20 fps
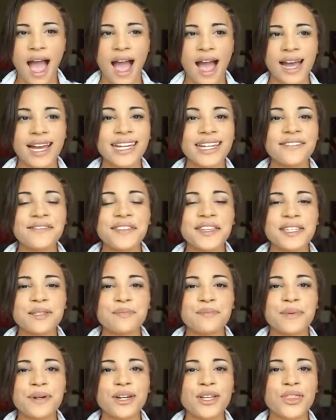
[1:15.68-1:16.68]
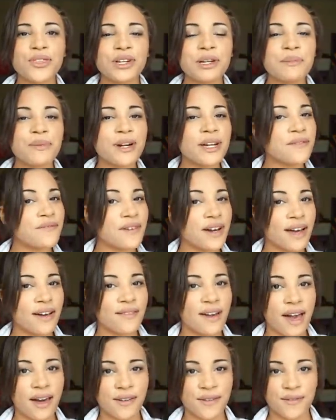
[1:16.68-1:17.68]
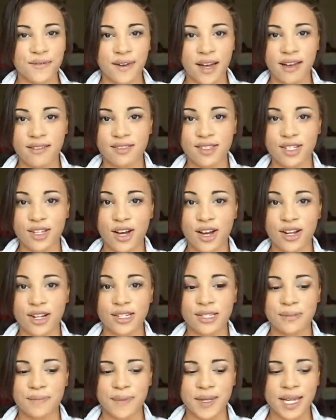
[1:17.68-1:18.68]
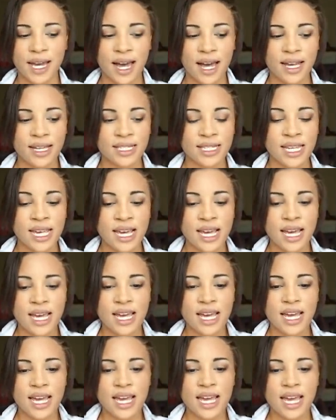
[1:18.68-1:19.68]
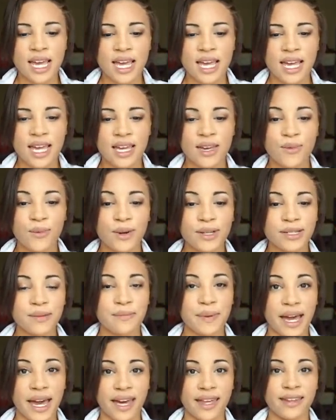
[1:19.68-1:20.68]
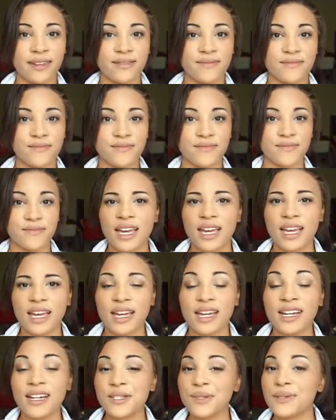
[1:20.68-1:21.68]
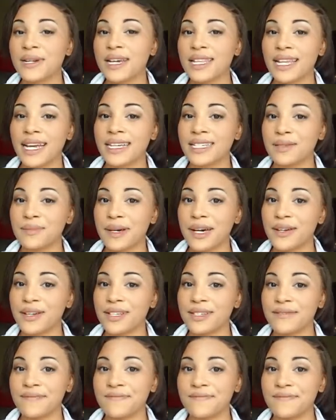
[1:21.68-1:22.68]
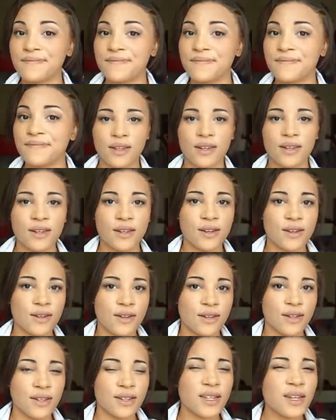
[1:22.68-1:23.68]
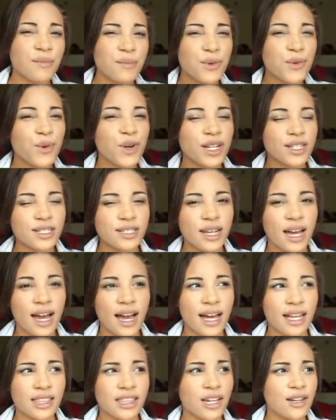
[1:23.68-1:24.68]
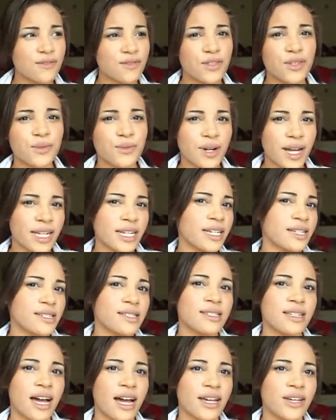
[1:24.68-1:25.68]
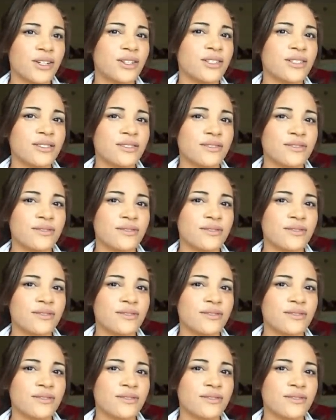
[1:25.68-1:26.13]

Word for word: I give this book three point five out of five stars because it wasn't bad. Here's what I liked about it. Number one, I loved the writing style.